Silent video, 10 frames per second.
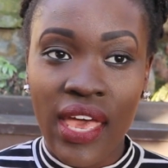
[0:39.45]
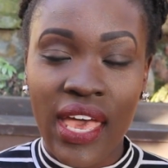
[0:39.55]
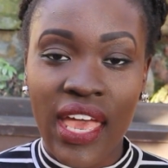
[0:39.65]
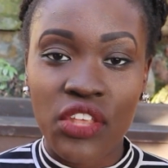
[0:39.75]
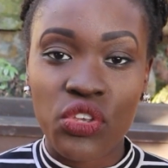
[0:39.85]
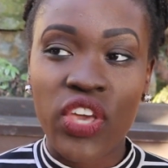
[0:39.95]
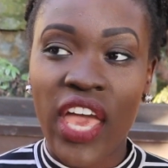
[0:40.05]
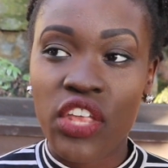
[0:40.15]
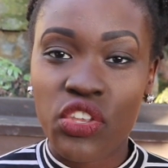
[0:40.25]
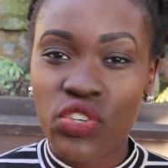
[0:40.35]
and you
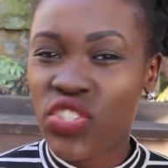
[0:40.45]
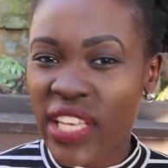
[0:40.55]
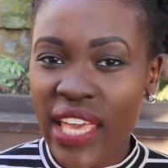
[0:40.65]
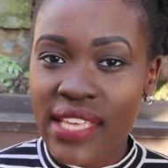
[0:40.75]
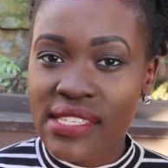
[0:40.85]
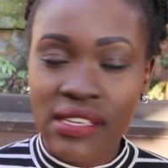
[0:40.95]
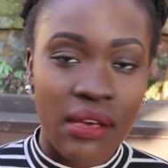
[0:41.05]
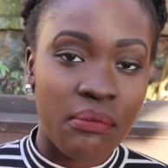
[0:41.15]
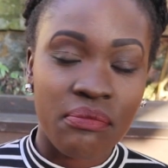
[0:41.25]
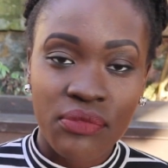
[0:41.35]
can usually get
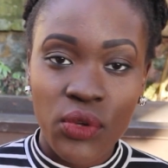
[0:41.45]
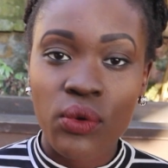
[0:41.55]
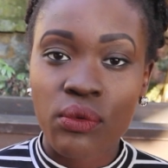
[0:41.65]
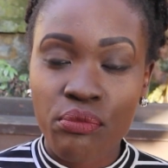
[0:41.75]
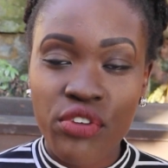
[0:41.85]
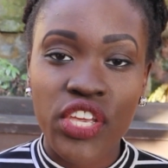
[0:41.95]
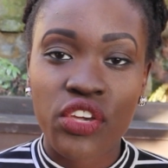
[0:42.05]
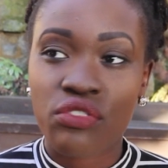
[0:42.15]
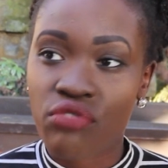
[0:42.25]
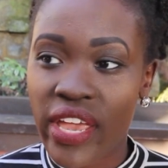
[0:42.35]
some pretty
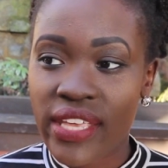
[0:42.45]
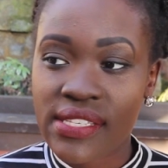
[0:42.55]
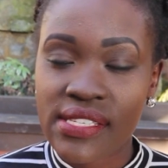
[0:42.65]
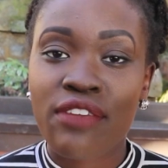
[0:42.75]
good rates.